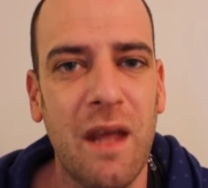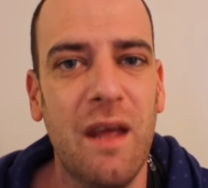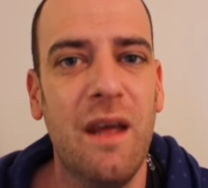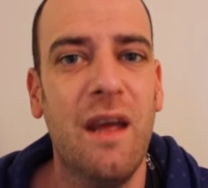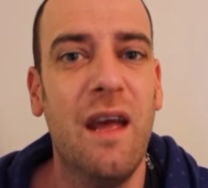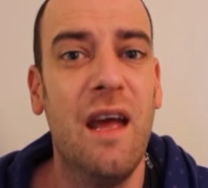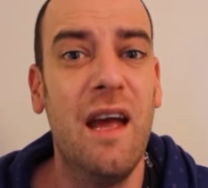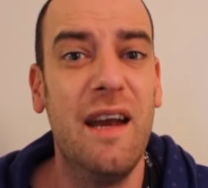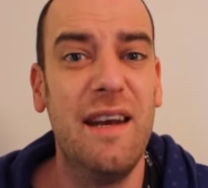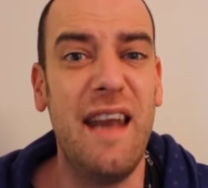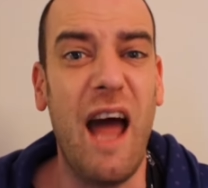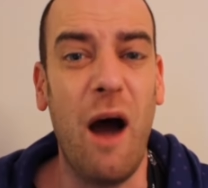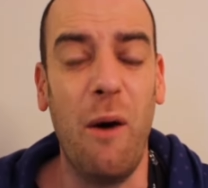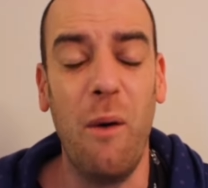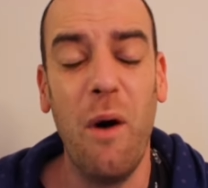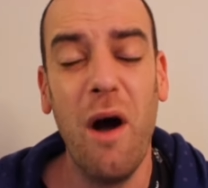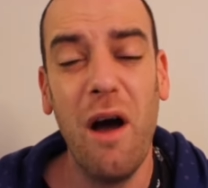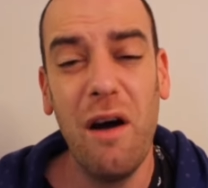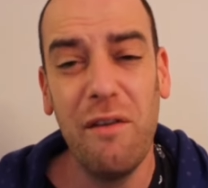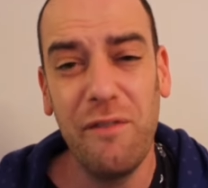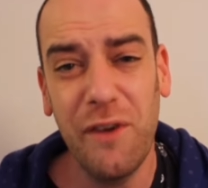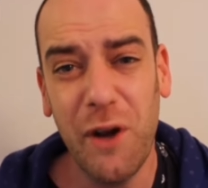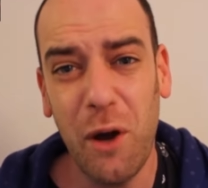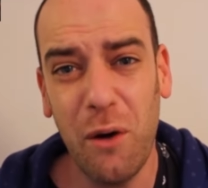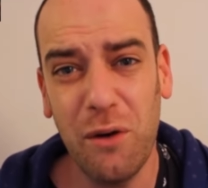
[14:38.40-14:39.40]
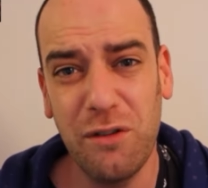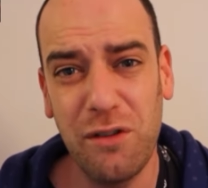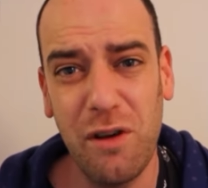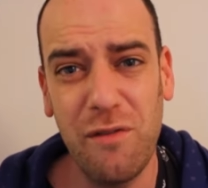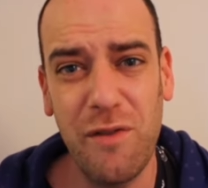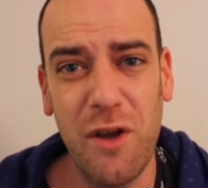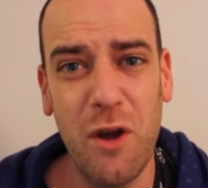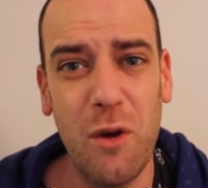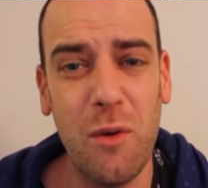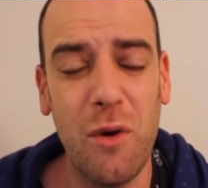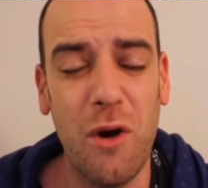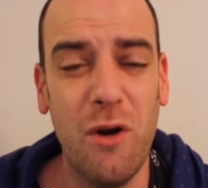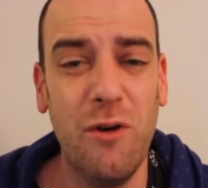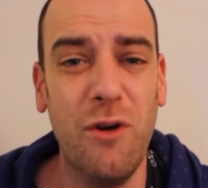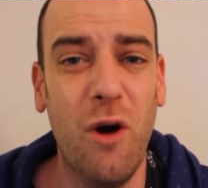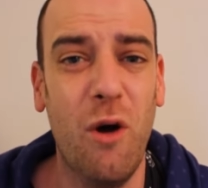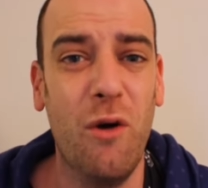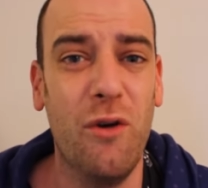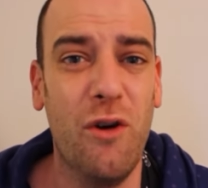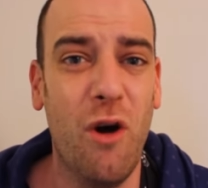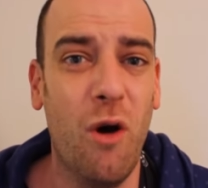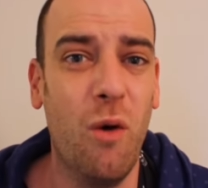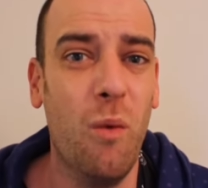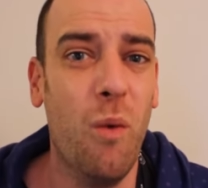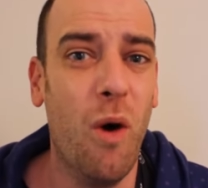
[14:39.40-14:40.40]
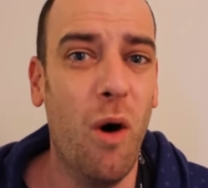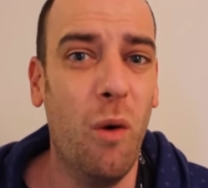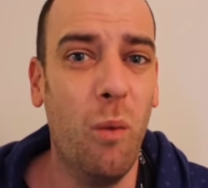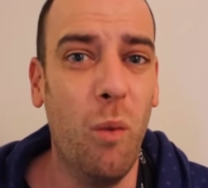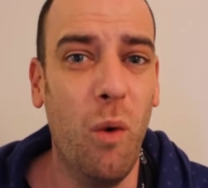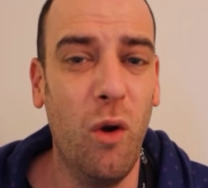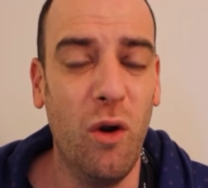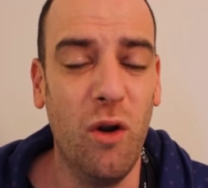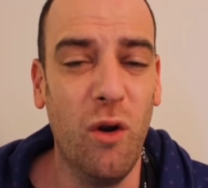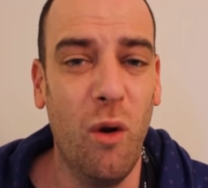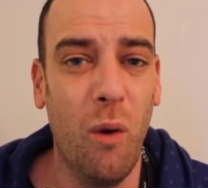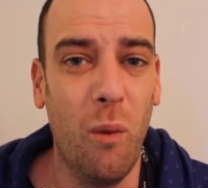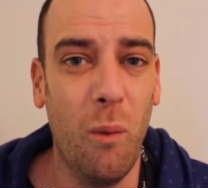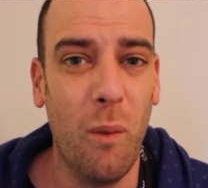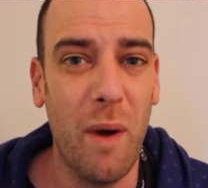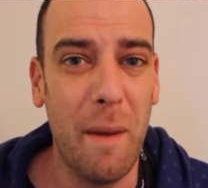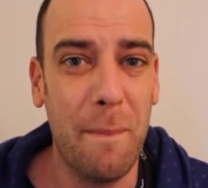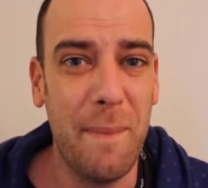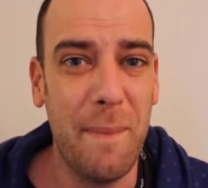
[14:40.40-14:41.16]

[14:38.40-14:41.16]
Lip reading: Like placebo effect. Things in the Callum makes everything seem better.